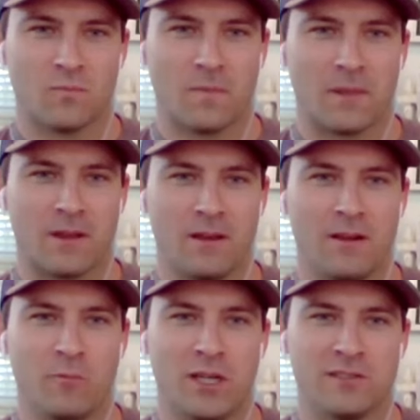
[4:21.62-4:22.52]
so
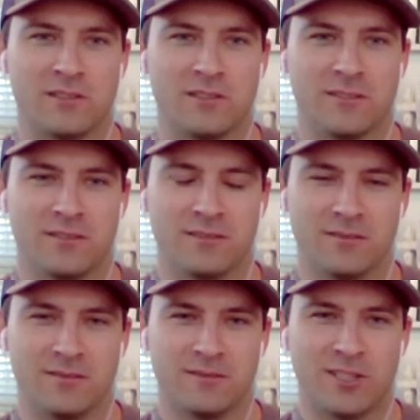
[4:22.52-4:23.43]
everybody's innocent. Before
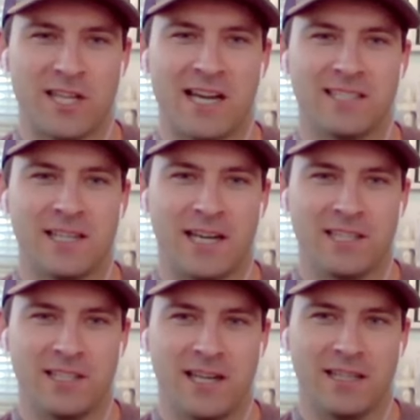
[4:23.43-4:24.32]
yeah, we get deny, into, deny,
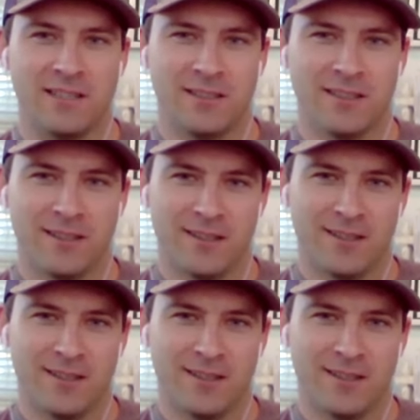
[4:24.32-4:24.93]
deny.